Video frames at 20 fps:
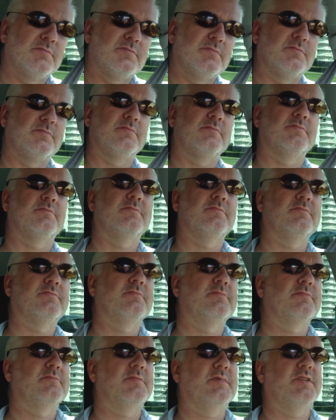
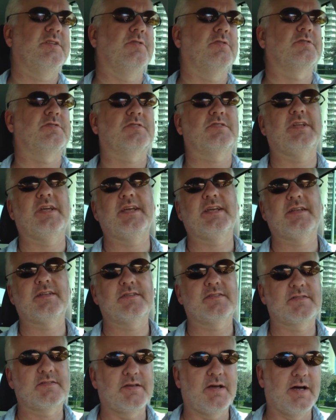It just
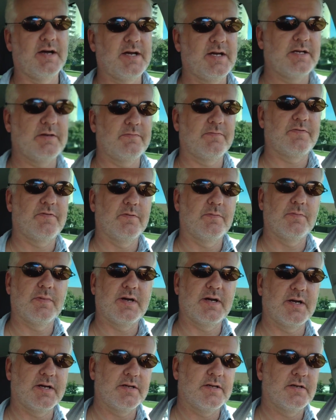takes time from
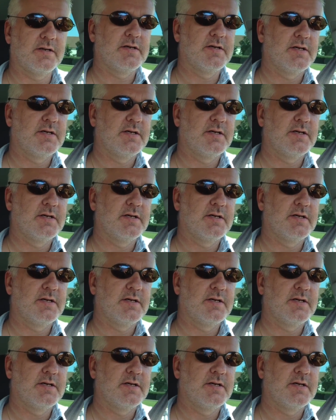my